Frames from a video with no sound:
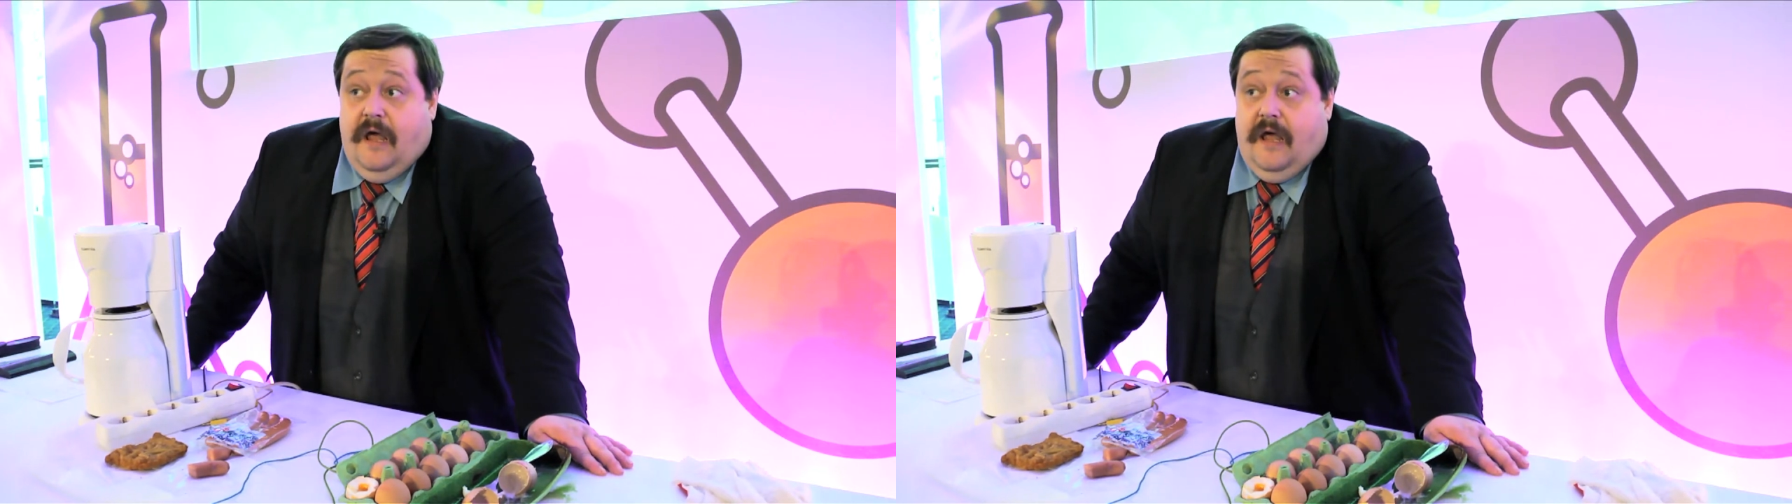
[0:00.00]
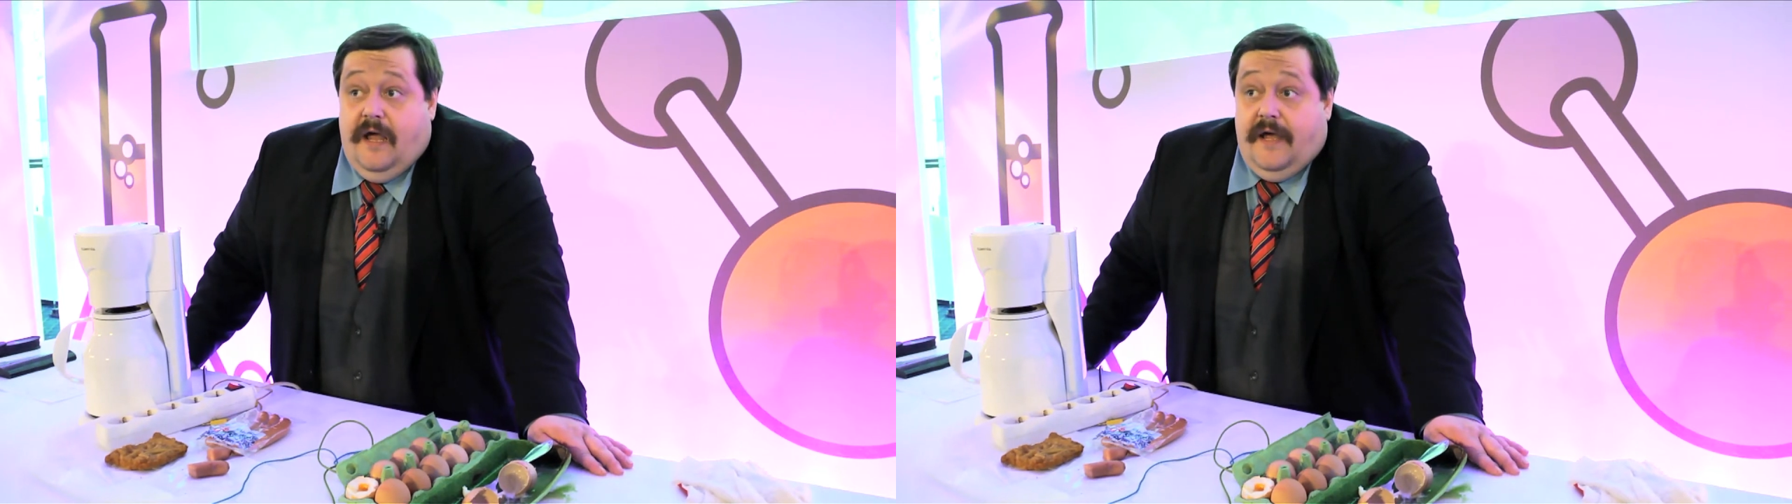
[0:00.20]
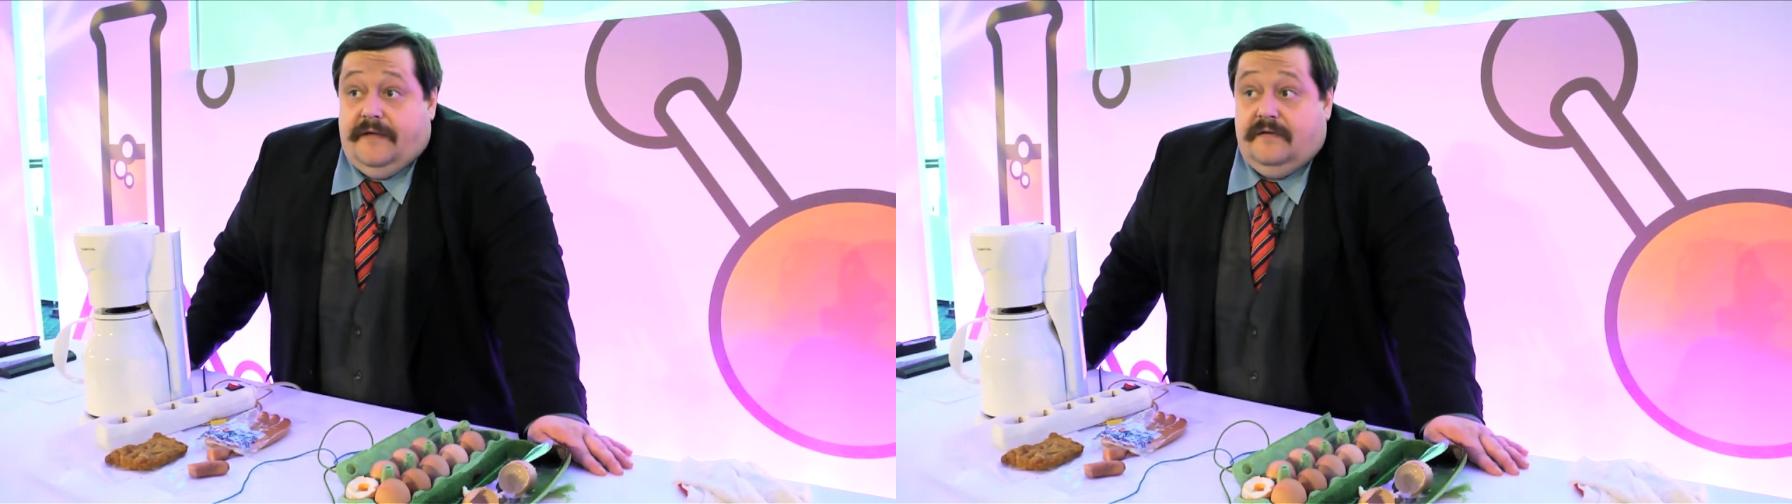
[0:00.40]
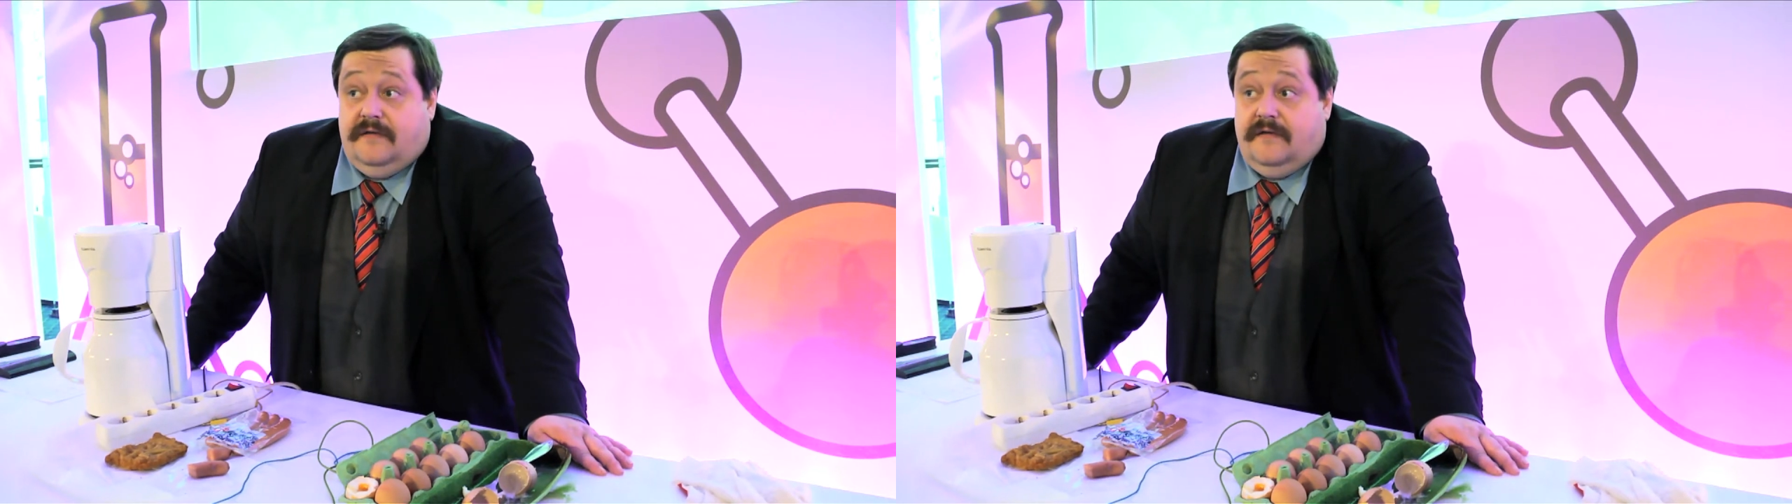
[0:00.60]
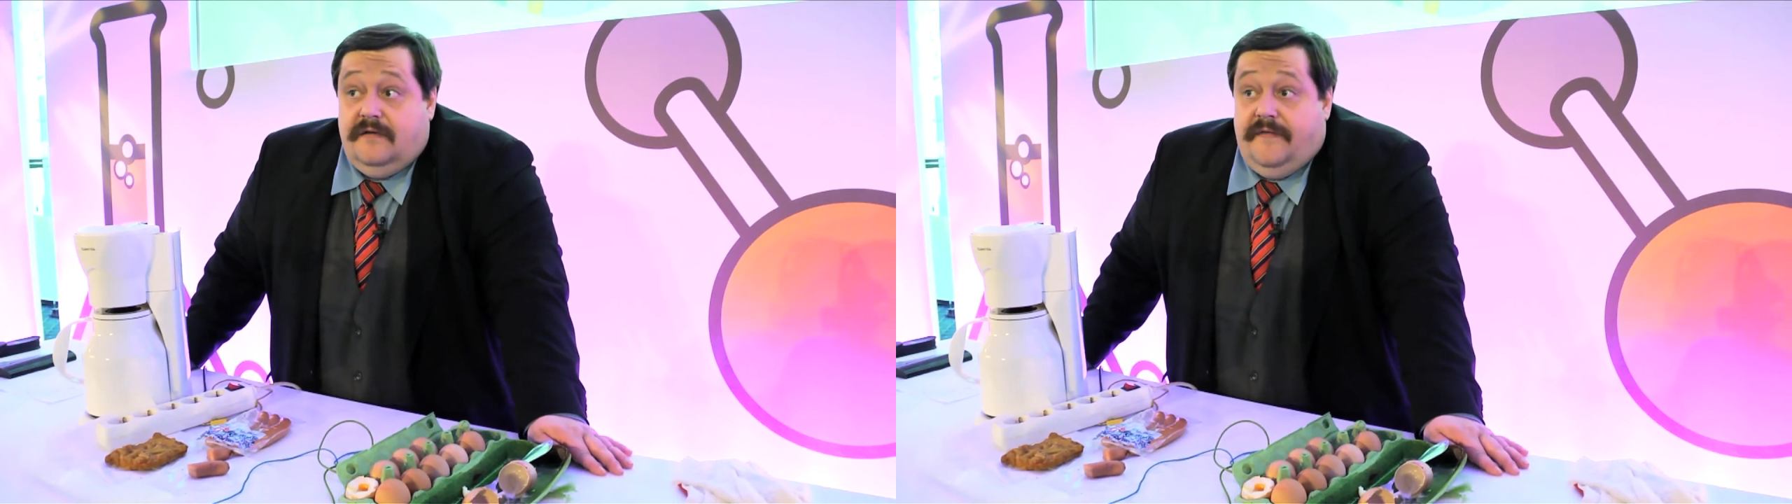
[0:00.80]
and
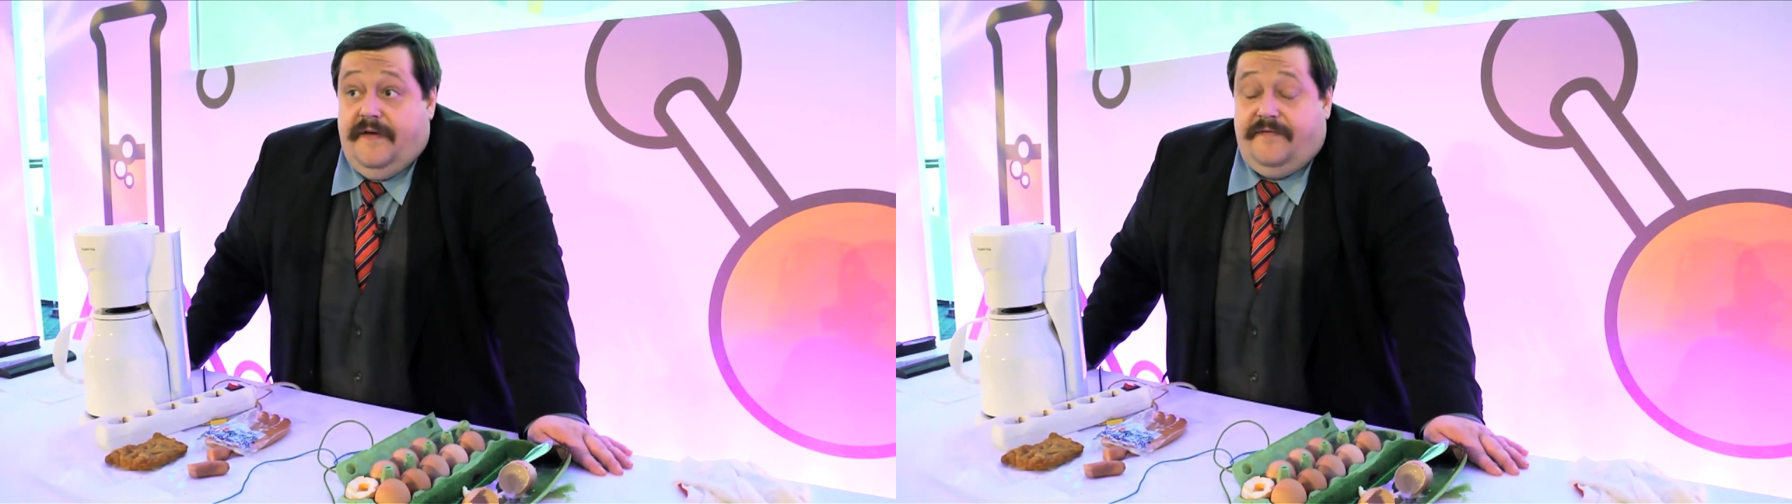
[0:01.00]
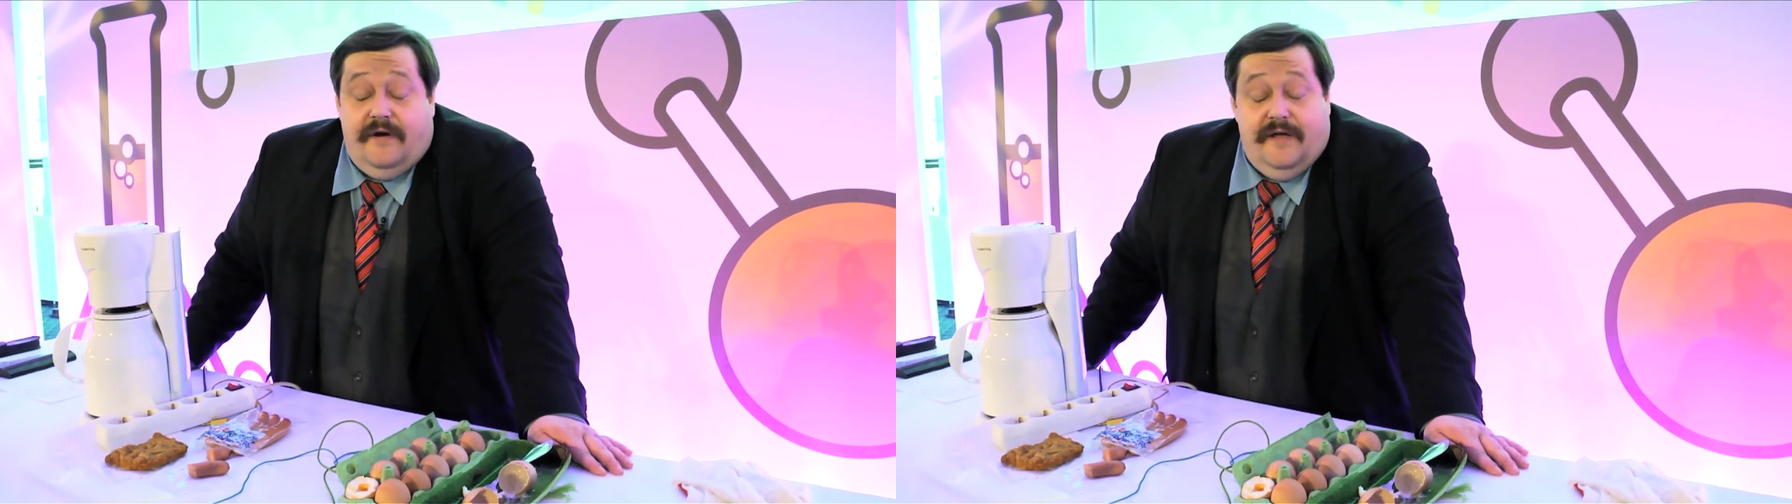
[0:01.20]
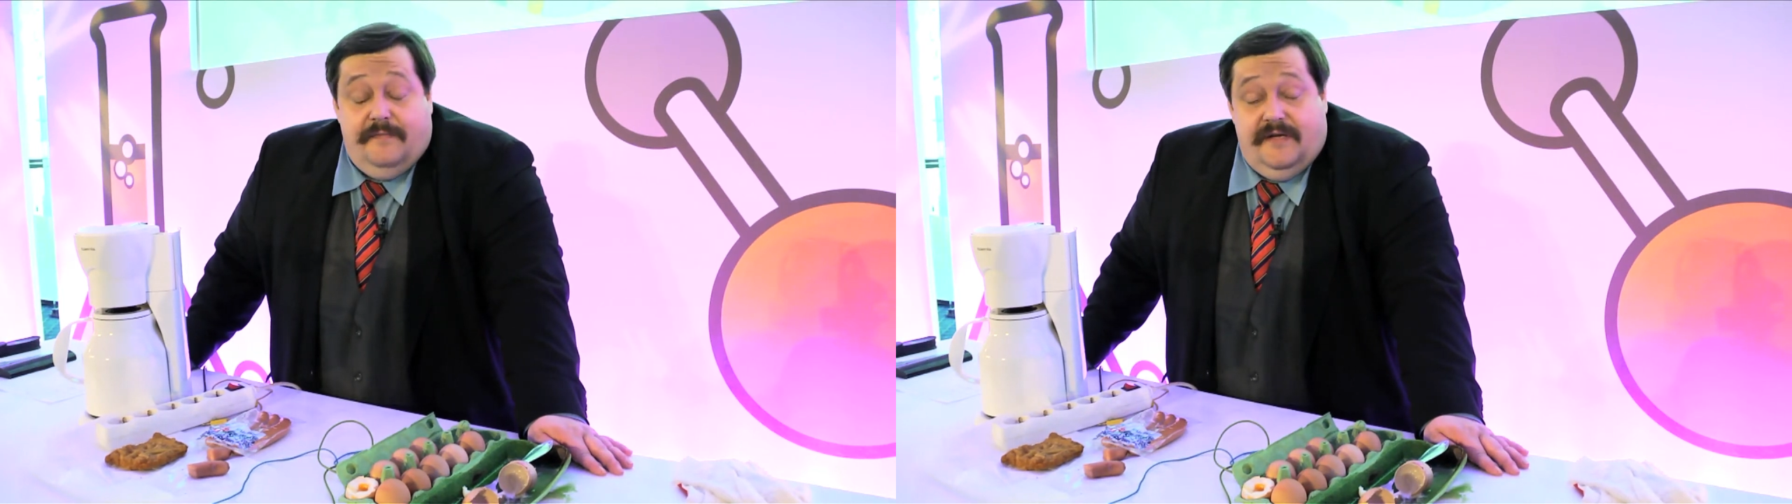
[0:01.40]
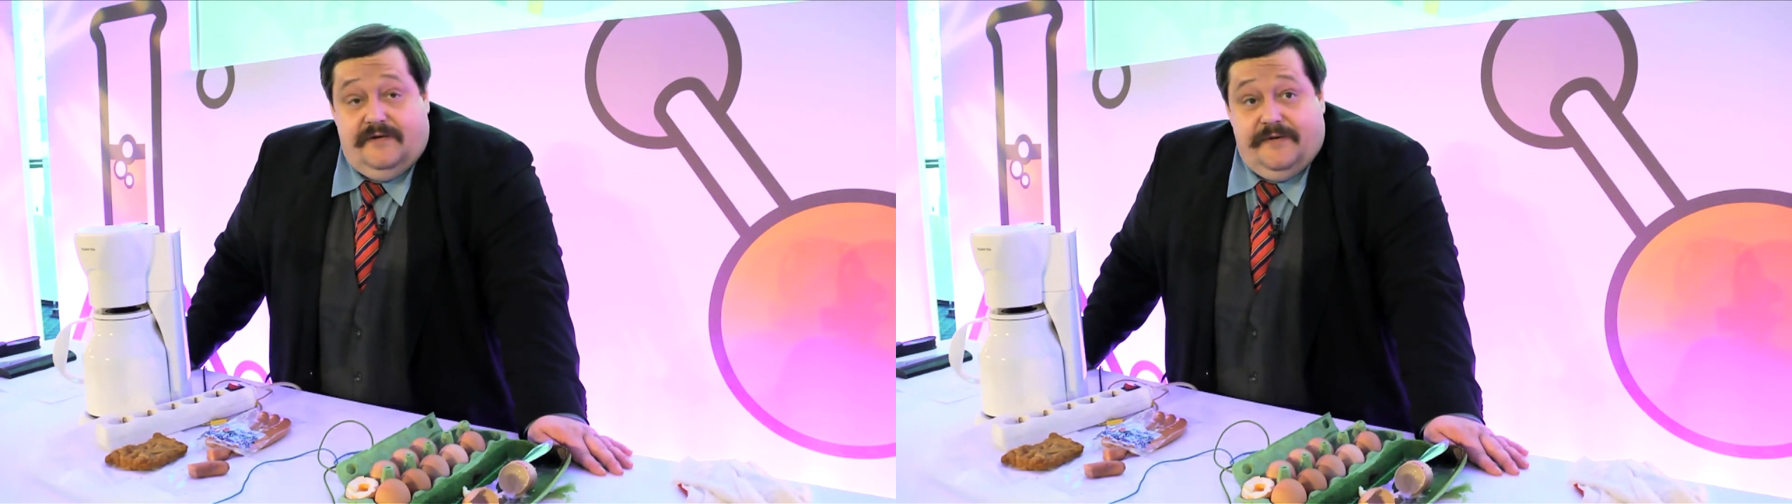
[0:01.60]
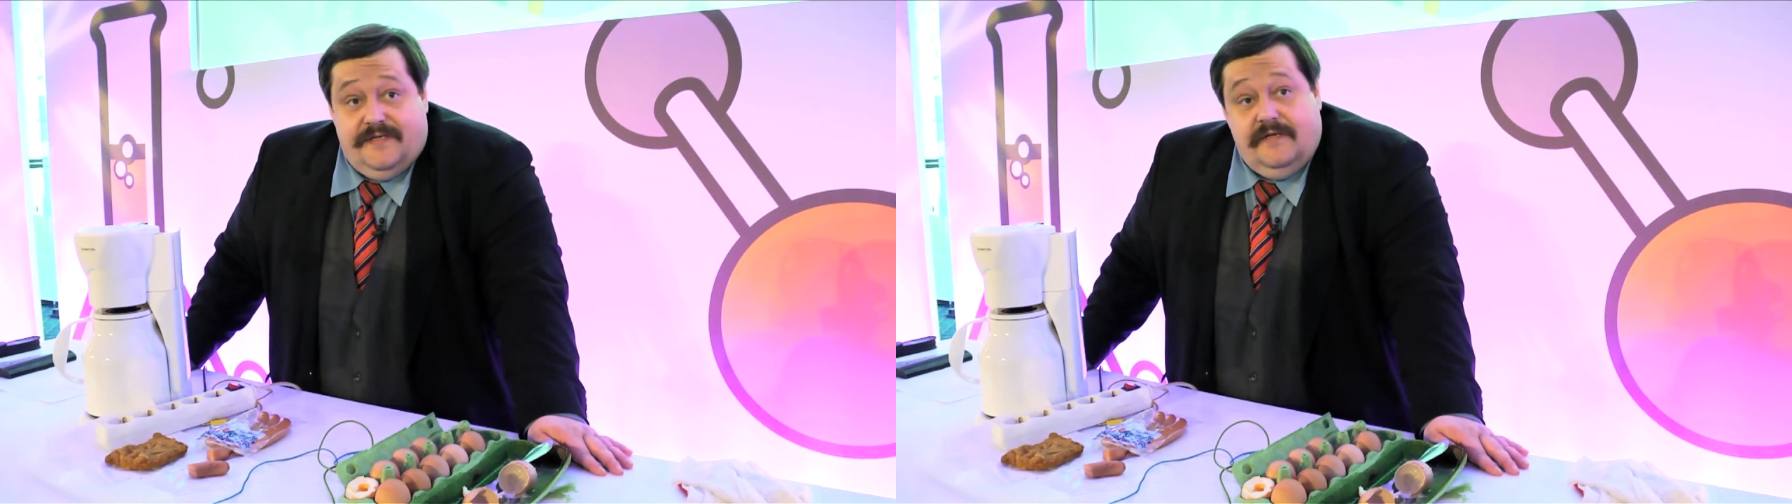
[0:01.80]
therefore I'm
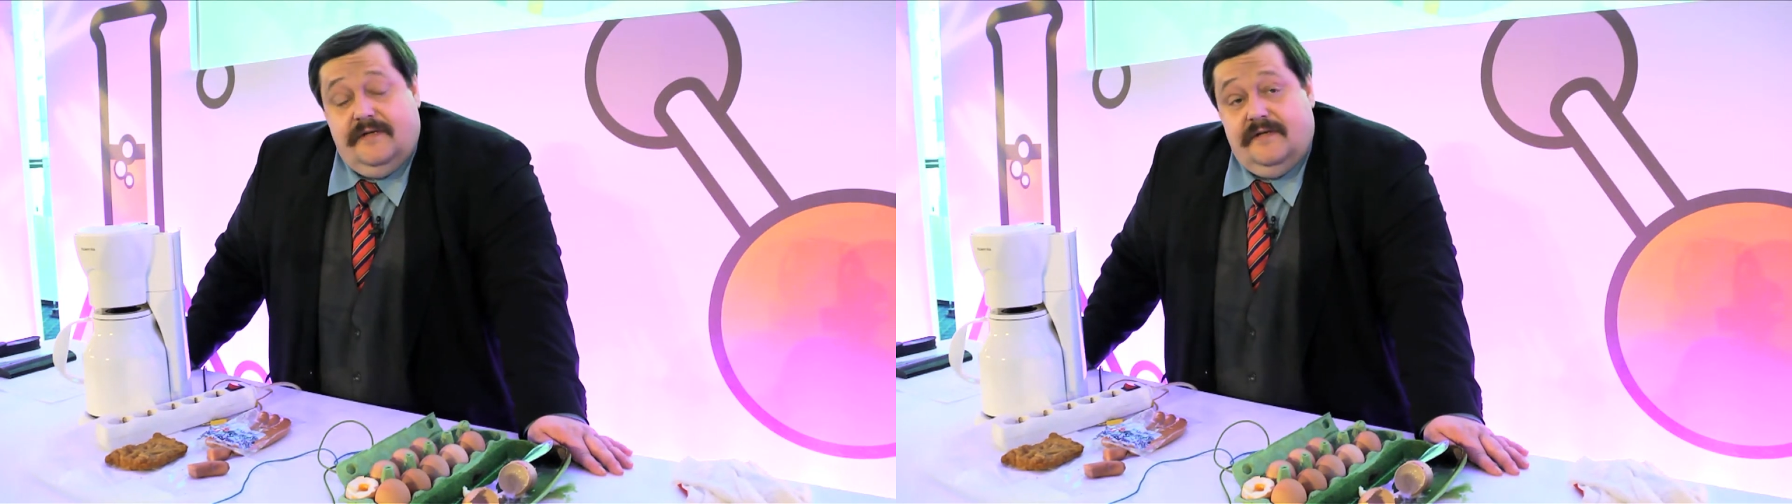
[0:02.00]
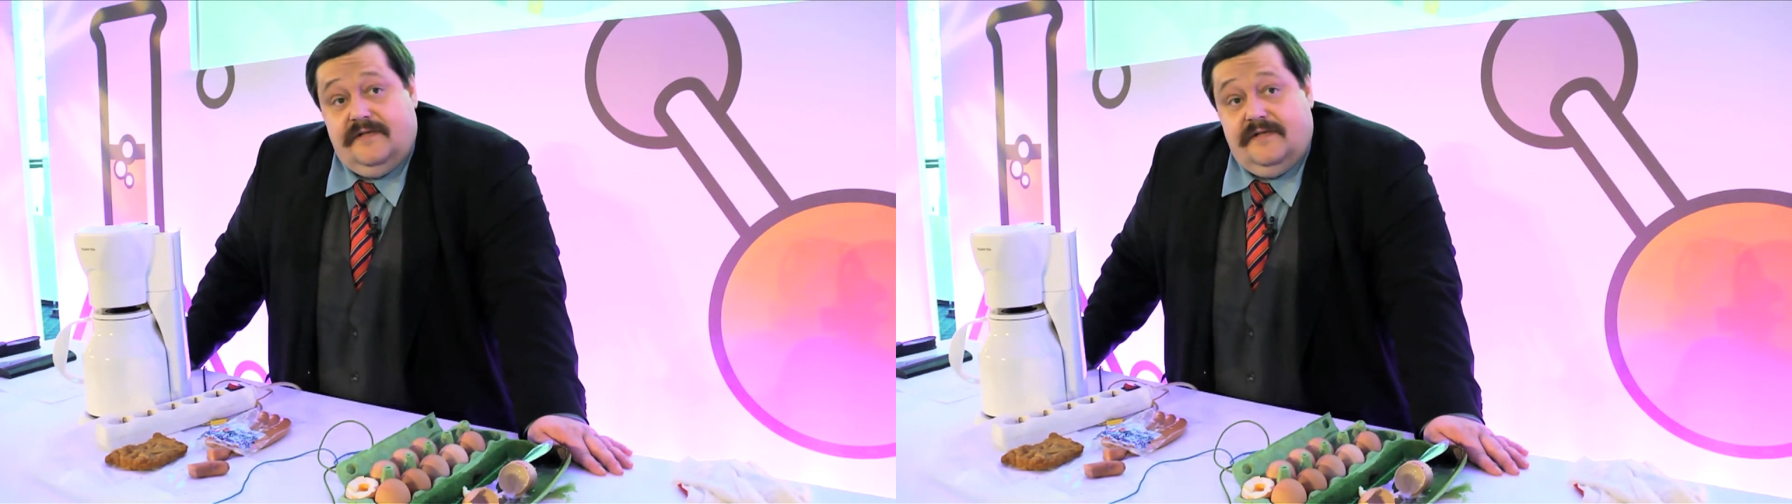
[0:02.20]
interested in